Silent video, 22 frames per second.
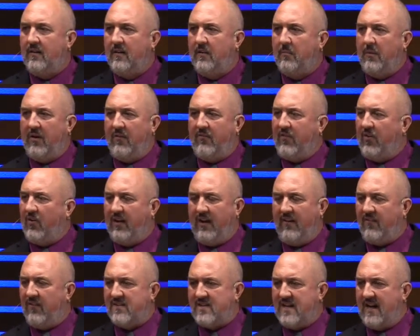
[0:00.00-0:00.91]
But if, the,
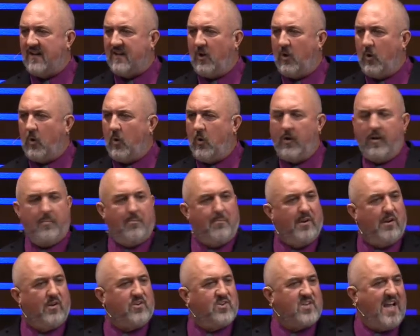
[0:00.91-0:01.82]
if it's not the Lord that
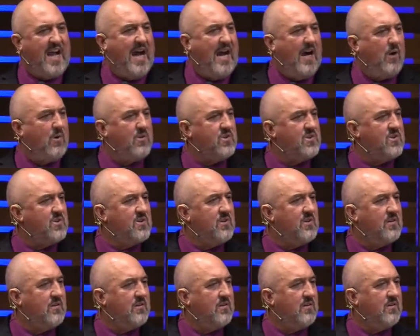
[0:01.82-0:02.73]
builds the house,
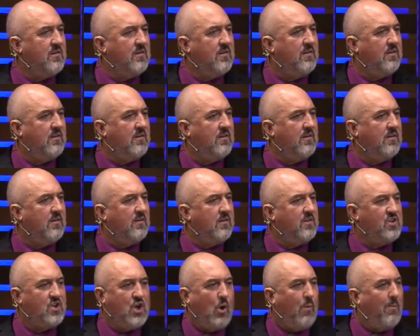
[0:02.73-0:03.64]

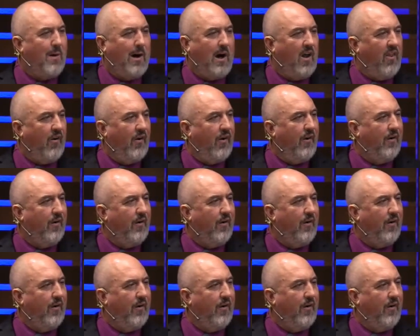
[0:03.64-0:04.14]
don't bother.